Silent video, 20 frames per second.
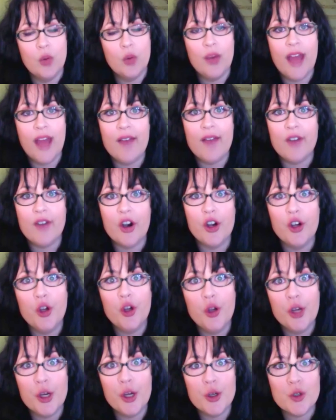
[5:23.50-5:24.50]
We have our
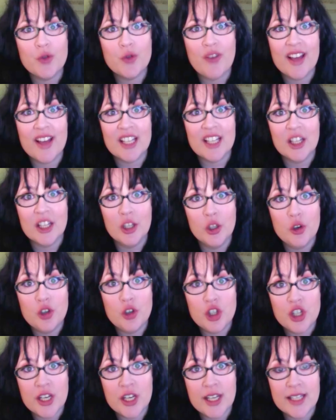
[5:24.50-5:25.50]
New Year's
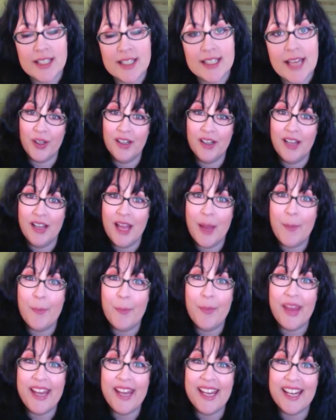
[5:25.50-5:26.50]
resolutions,
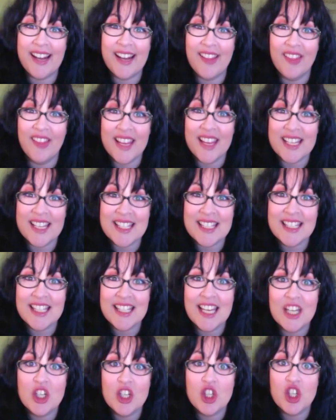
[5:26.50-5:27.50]
making a
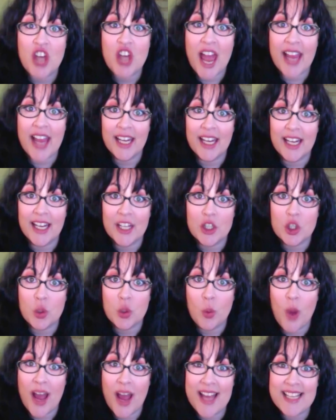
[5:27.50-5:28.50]
list, checking it
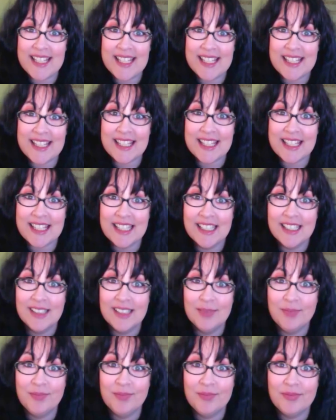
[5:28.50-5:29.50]
twice.
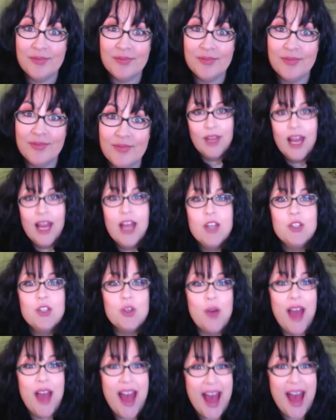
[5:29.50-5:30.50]
So
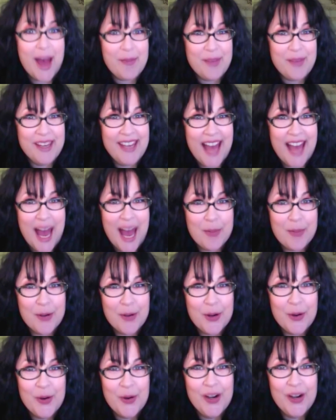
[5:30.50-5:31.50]
happy
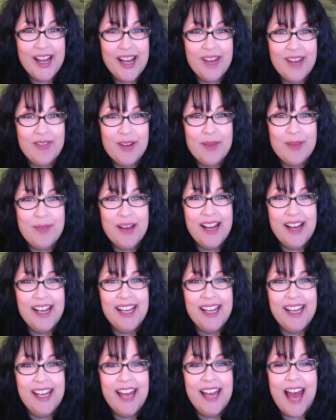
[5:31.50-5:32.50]
Capricorn,
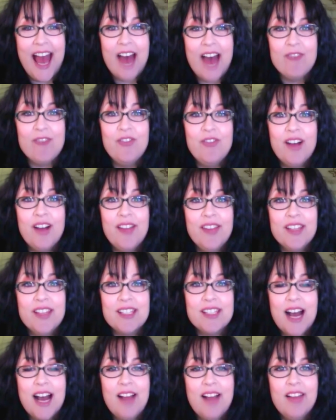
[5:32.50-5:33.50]
everybody. Have fun this
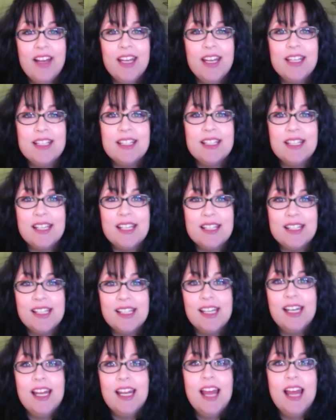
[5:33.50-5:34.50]
holiday
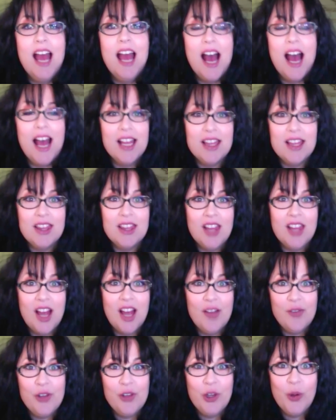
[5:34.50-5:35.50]
season. I
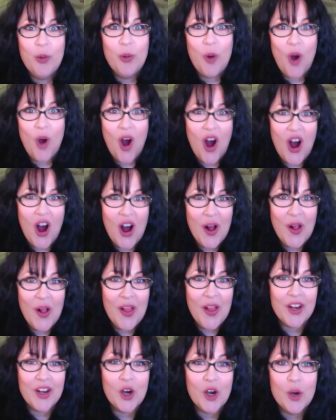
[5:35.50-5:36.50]
love you all
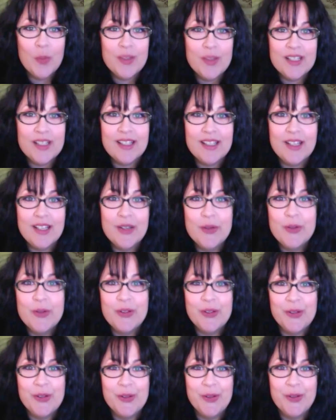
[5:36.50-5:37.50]
and hope to see you
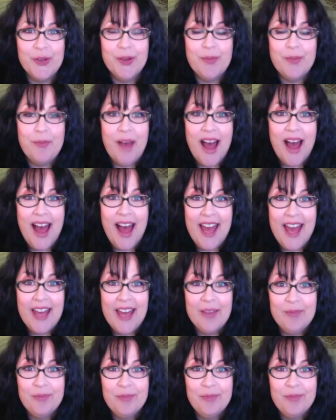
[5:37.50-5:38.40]
soon. Bye.